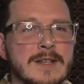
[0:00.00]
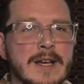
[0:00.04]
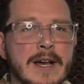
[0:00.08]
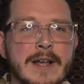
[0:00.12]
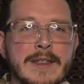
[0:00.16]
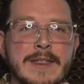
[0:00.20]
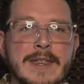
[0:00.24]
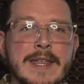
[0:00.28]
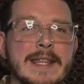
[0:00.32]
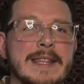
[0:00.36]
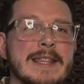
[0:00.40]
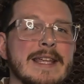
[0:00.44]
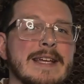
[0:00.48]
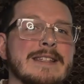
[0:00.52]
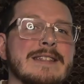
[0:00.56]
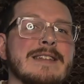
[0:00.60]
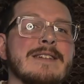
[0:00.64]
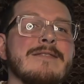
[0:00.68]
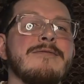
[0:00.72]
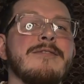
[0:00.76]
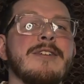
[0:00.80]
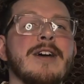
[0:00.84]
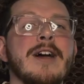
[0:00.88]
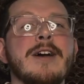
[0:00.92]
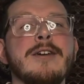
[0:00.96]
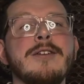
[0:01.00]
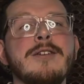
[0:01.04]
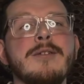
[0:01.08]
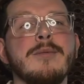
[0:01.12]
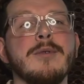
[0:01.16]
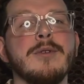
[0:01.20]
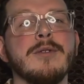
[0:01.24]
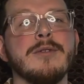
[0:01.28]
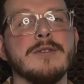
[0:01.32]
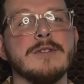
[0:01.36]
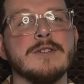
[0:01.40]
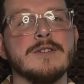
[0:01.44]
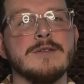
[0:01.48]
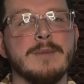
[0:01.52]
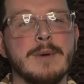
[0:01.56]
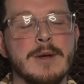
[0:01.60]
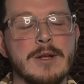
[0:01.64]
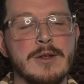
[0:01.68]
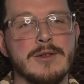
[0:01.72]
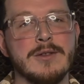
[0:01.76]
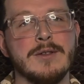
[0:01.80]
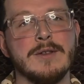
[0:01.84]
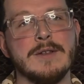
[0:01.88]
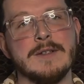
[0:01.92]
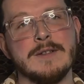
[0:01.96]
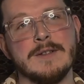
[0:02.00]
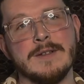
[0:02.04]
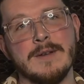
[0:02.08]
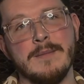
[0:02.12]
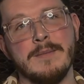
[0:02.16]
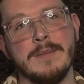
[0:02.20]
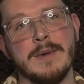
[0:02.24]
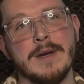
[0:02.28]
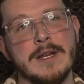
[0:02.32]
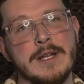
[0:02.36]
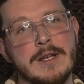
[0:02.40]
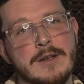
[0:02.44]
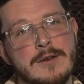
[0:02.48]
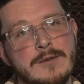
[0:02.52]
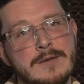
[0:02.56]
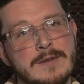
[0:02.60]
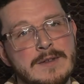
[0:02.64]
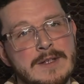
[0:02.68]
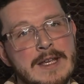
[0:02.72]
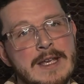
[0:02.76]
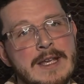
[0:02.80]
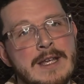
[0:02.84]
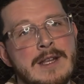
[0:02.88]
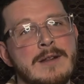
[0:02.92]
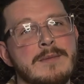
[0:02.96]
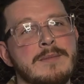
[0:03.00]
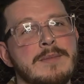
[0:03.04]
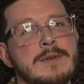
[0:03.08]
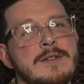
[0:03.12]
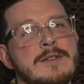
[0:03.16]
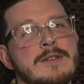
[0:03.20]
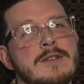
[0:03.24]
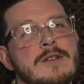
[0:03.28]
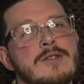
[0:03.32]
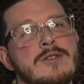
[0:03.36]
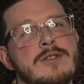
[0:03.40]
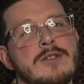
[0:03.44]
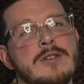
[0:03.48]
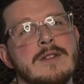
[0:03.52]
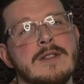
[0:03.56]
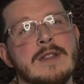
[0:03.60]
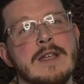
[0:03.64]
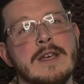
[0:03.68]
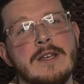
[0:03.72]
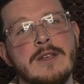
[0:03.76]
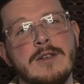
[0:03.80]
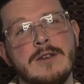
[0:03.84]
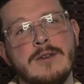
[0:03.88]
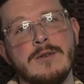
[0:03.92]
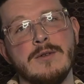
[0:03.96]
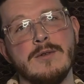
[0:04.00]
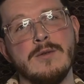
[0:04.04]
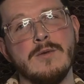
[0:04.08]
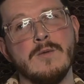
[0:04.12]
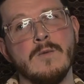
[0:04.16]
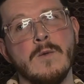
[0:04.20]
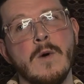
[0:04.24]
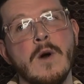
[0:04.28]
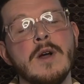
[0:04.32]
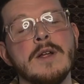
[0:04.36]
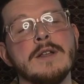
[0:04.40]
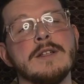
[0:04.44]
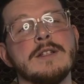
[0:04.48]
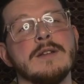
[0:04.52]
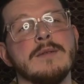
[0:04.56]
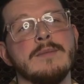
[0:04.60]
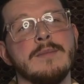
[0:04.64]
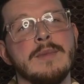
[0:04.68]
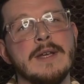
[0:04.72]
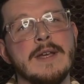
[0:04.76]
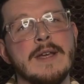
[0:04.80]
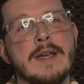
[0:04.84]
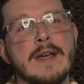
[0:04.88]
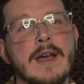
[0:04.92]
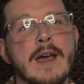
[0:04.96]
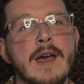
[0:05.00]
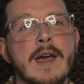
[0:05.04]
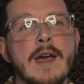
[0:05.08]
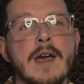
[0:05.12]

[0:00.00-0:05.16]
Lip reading: I think that's invaluable, especially somebody who's in a position that you want to be.